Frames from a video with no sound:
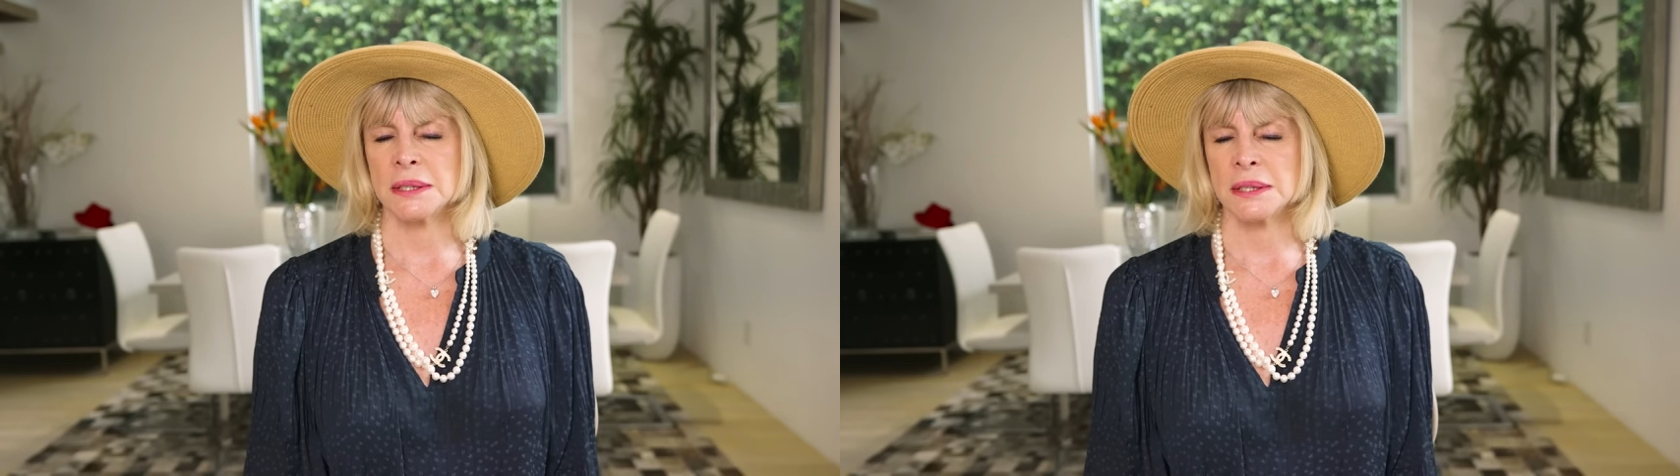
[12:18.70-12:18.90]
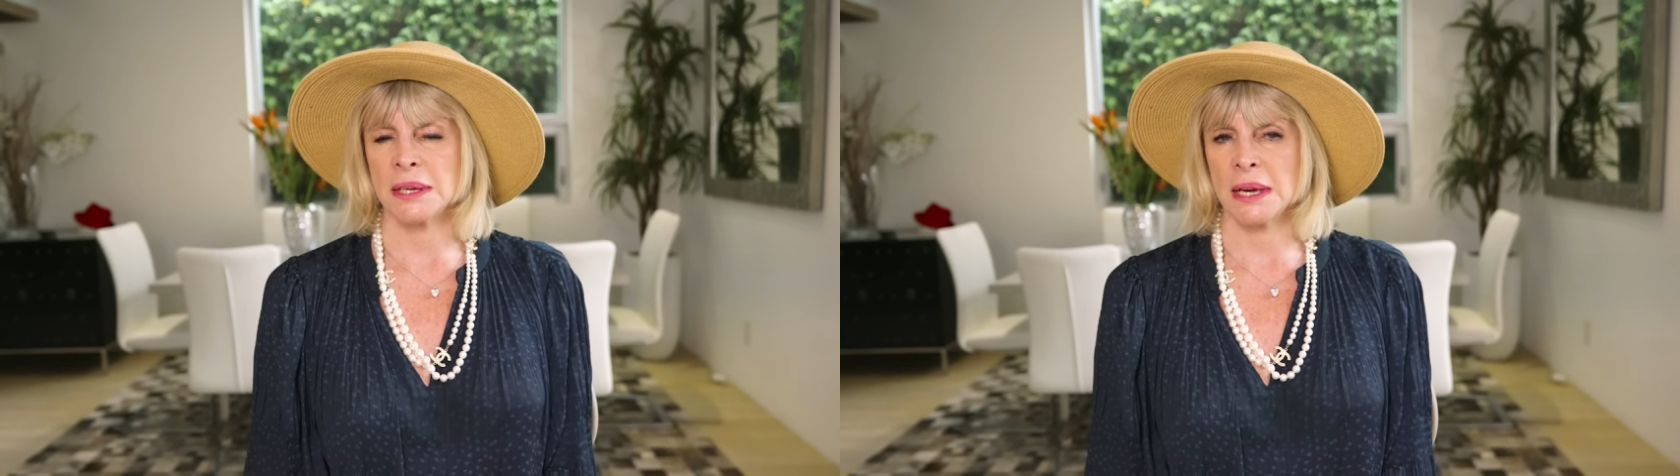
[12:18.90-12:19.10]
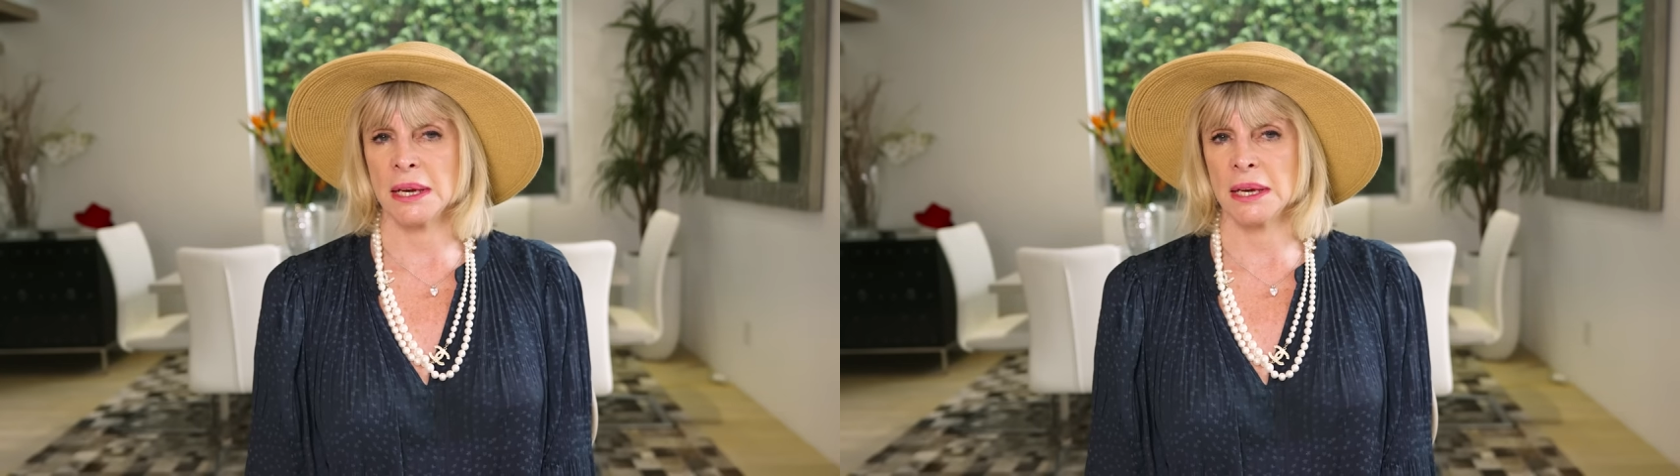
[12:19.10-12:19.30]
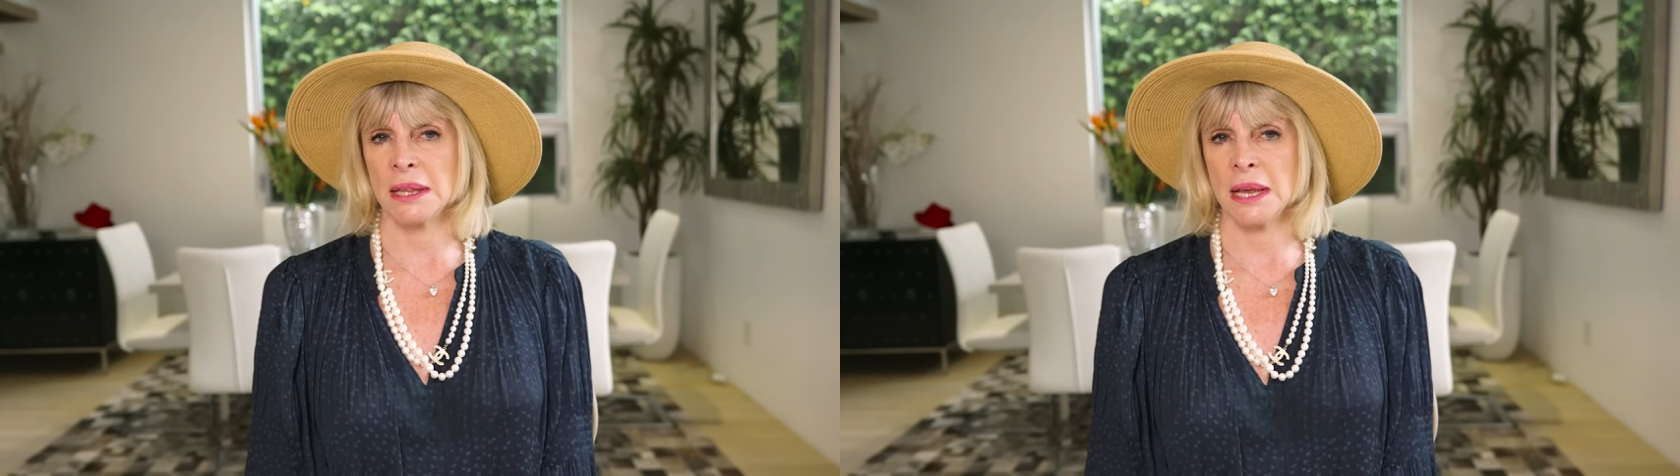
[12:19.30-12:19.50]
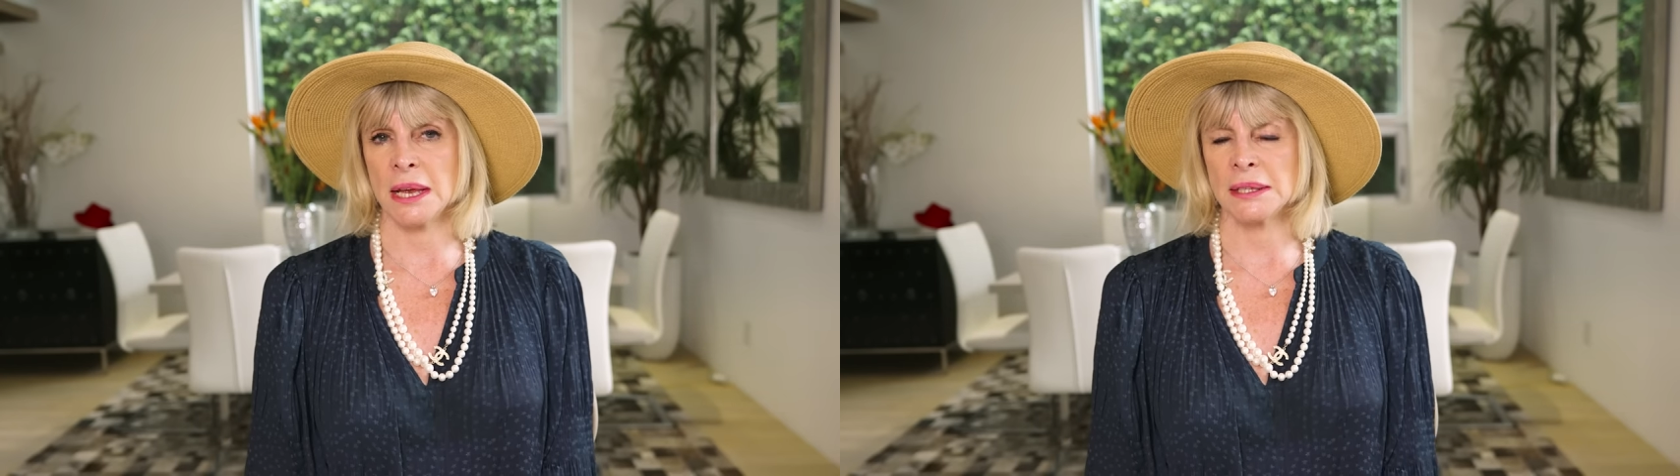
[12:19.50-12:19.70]
Stay
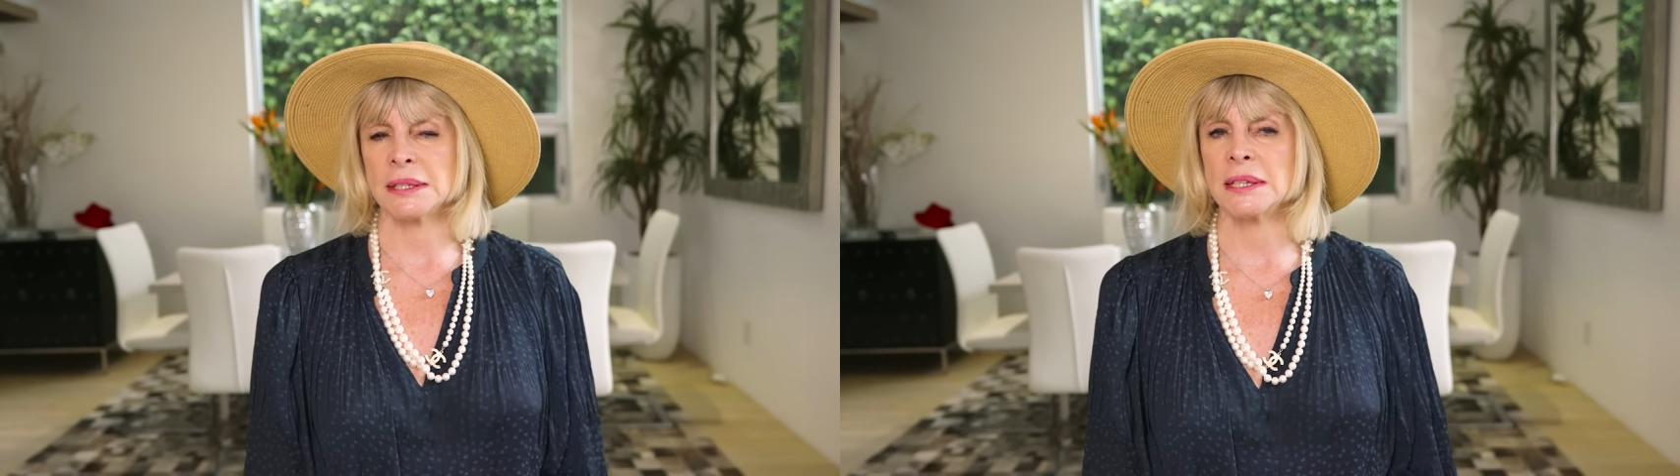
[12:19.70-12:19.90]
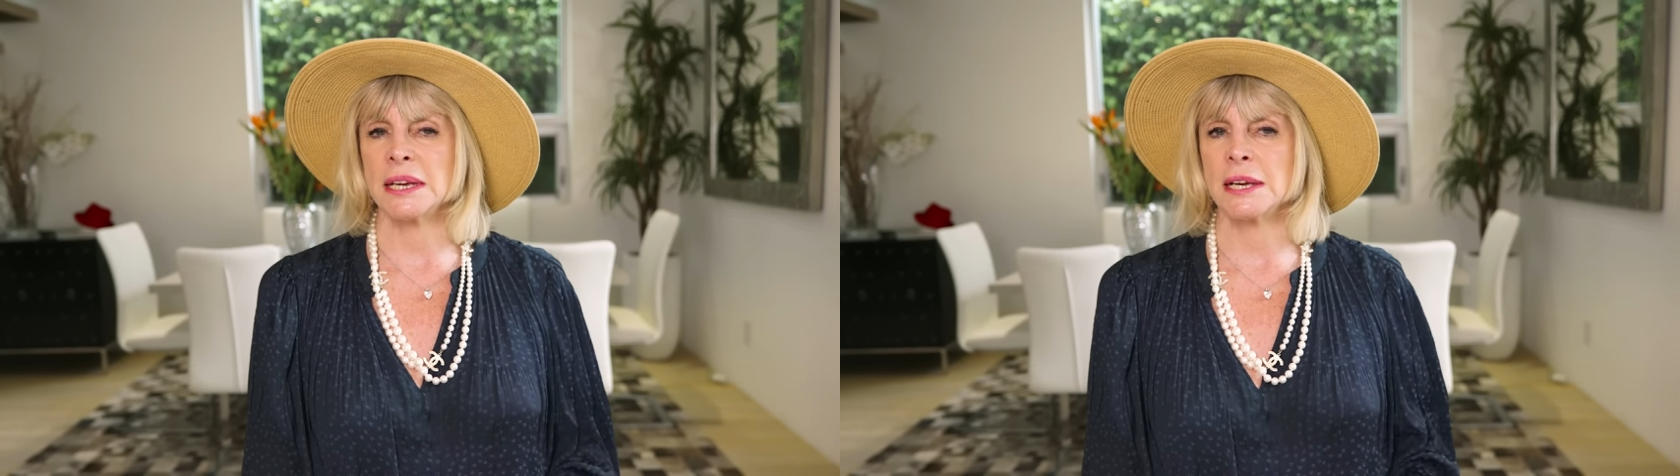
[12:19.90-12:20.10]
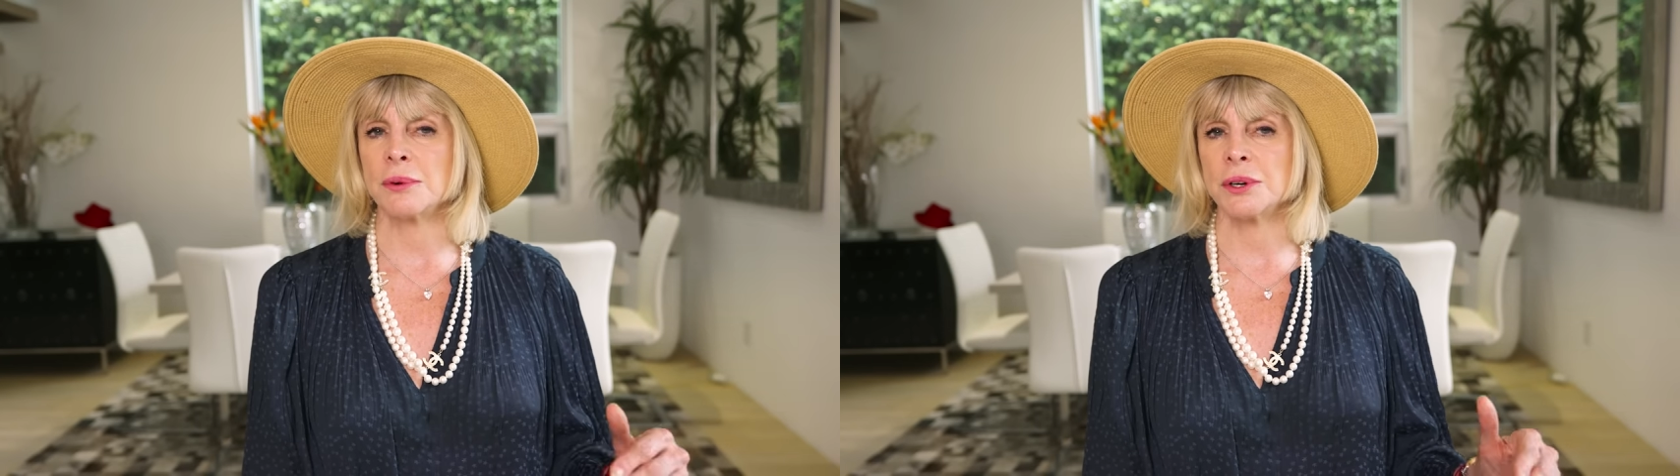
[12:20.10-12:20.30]
in that scene.